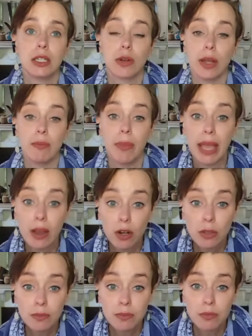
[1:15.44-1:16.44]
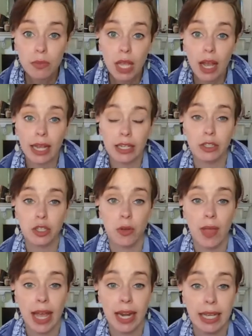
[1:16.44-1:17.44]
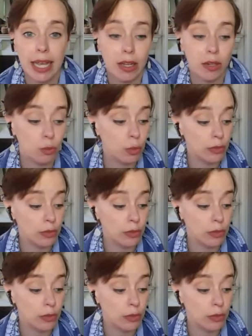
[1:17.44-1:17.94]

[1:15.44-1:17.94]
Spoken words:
Great Bagel. I can show that again.